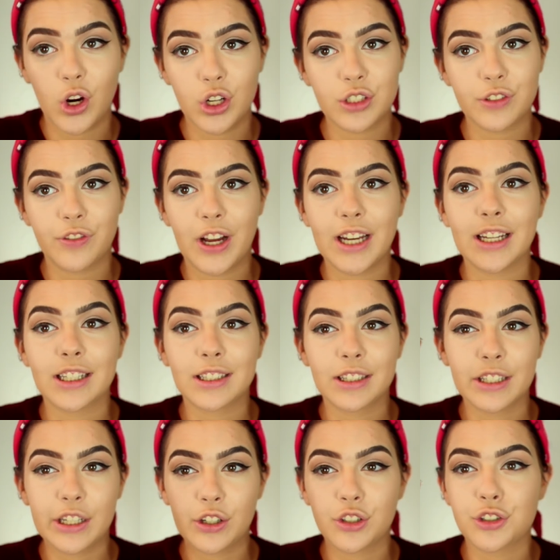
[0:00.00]
hard to find a
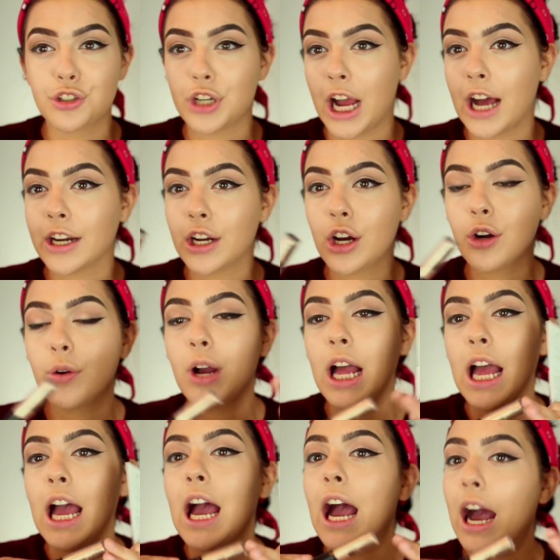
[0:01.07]
glitter shadow
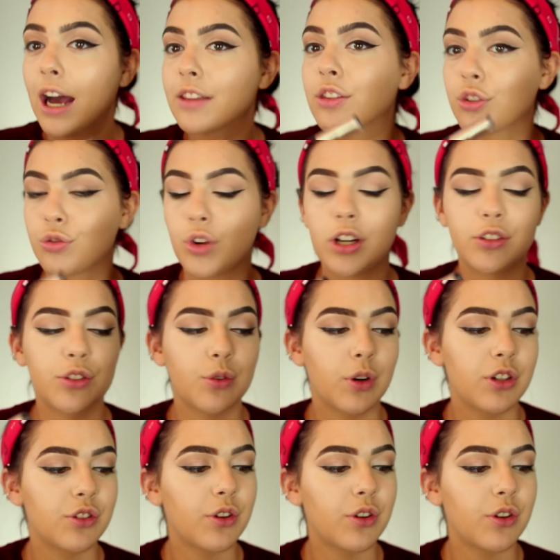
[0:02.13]
at the drugstore.